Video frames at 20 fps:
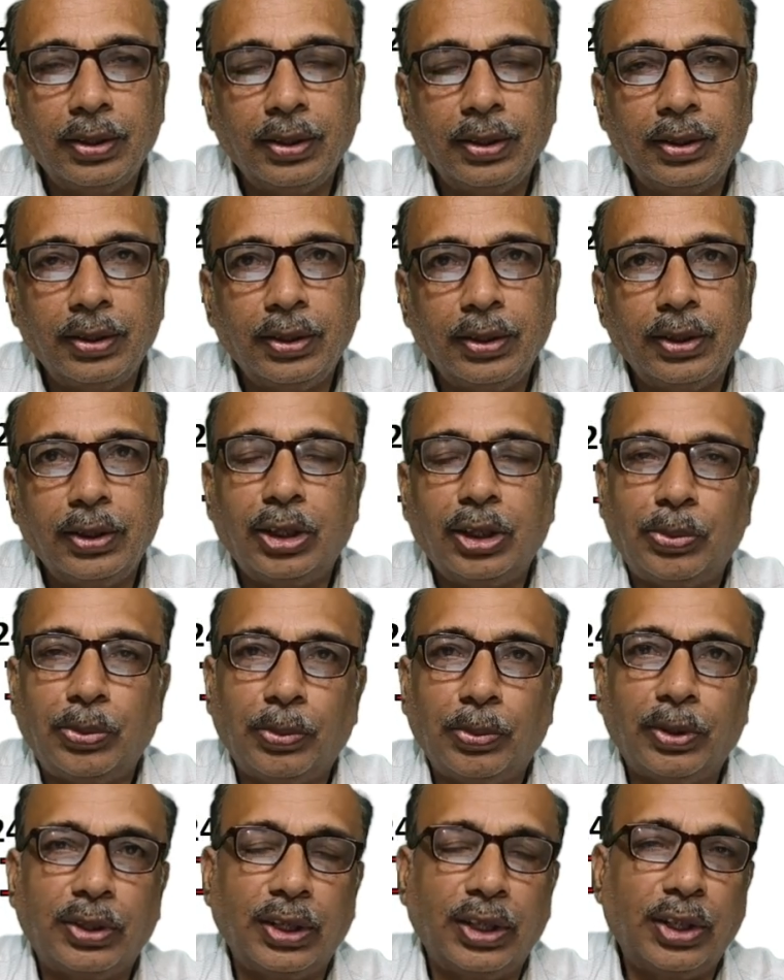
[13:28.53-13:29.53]
This
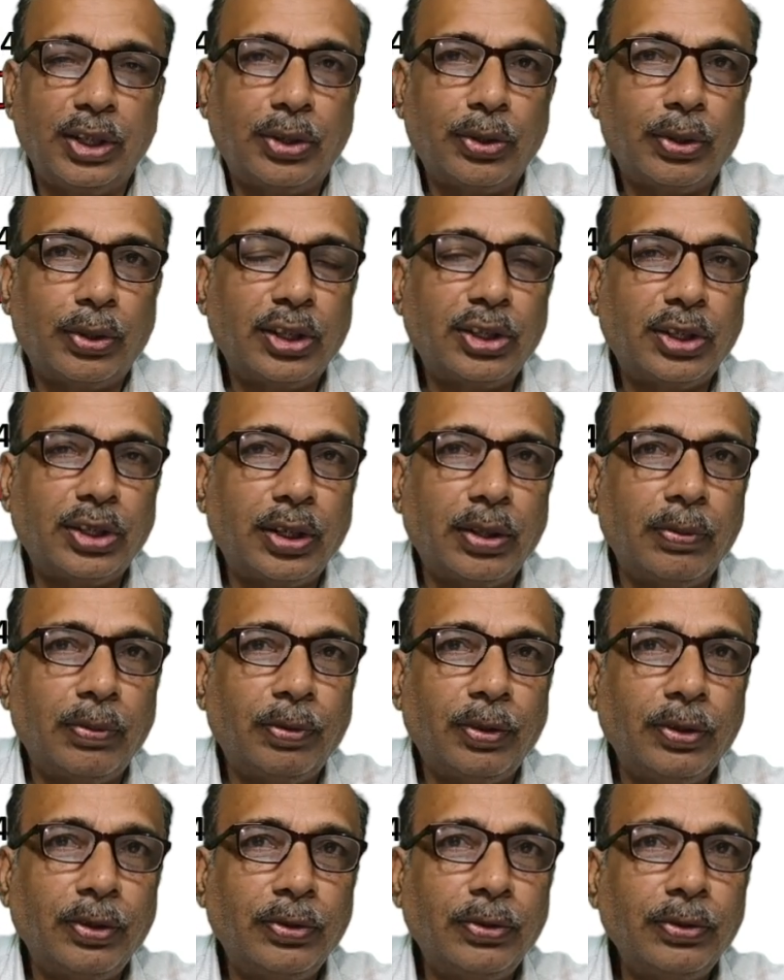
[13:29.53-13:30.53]
was the introduction for
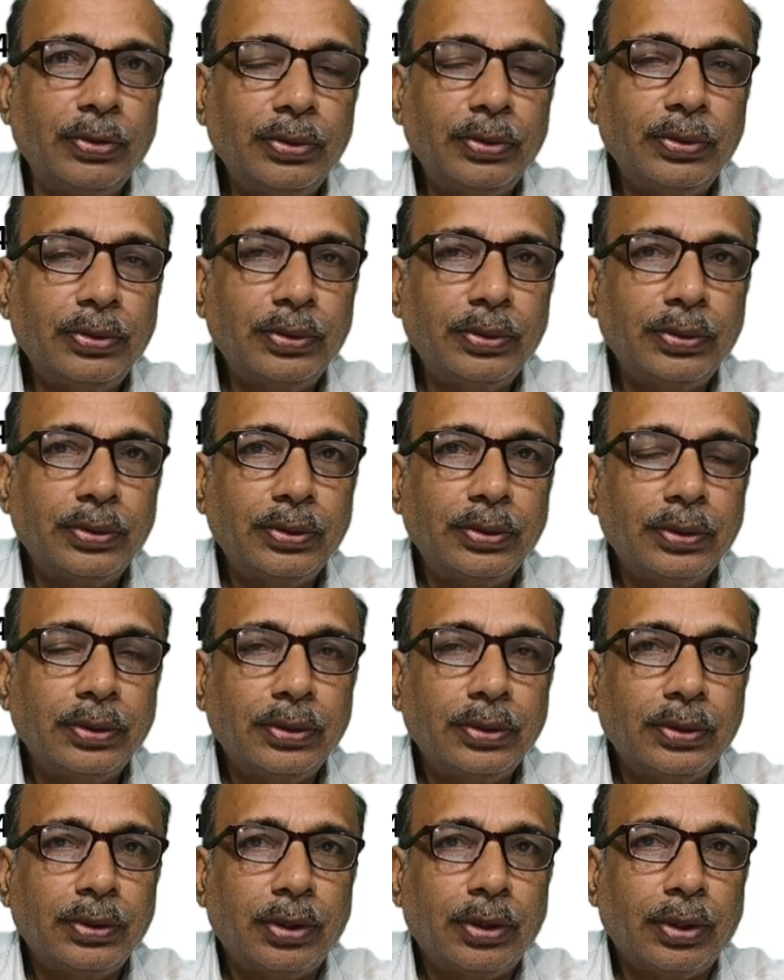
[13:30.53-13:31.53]
you
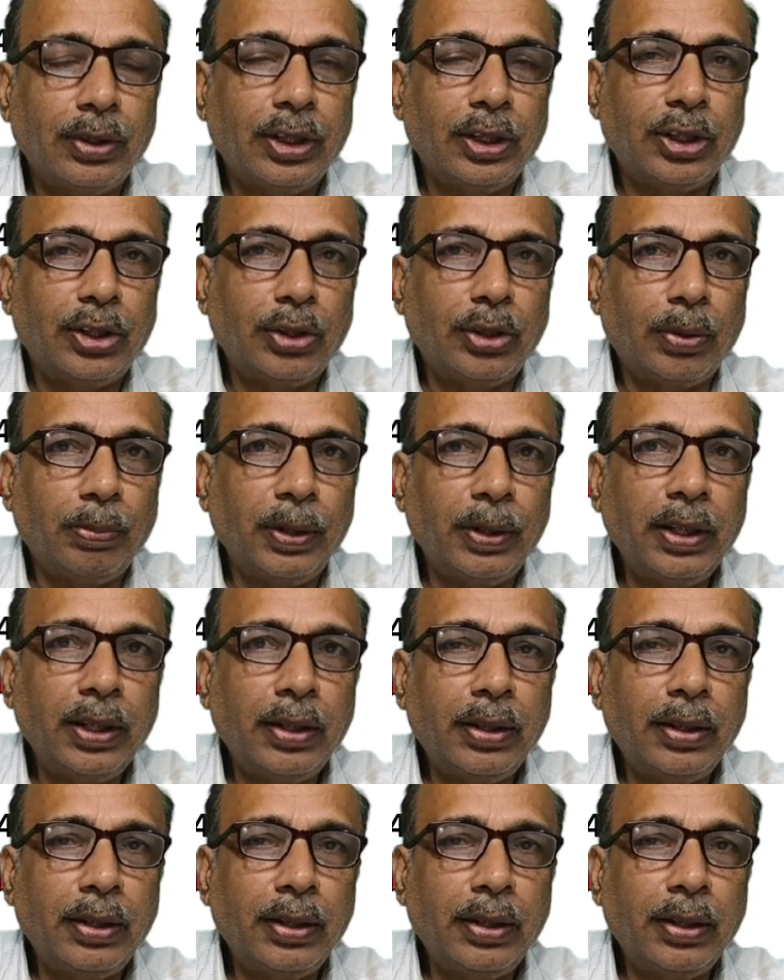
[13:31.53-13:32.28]
on the topic.